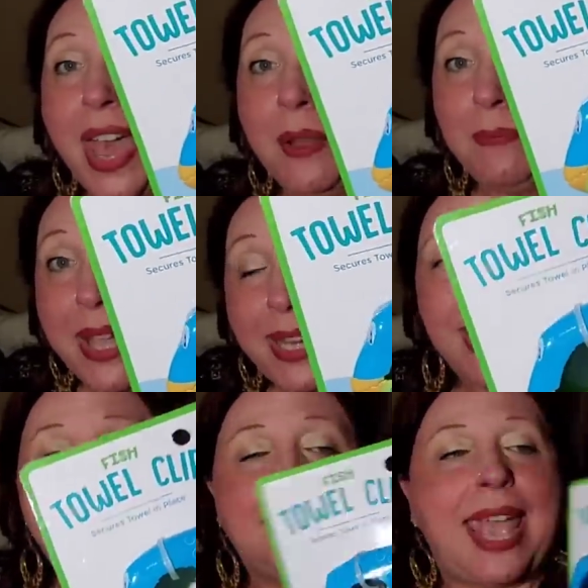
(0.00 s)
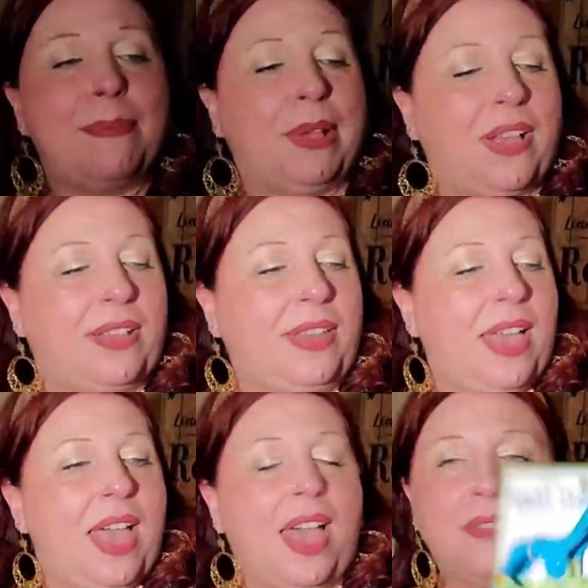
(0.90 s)
at a picnic table.
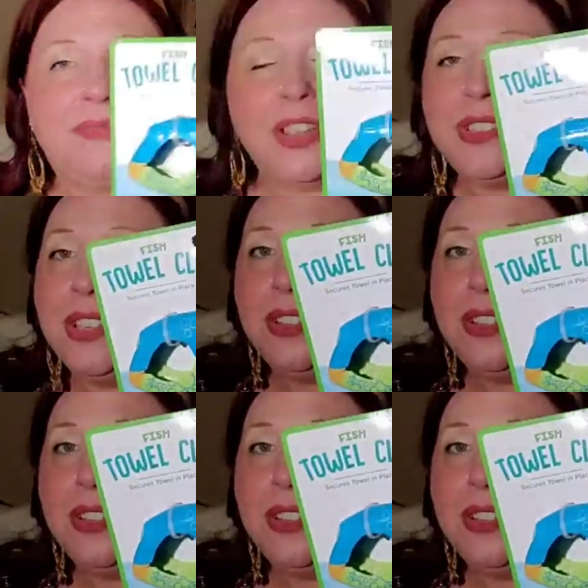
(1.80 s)
There's a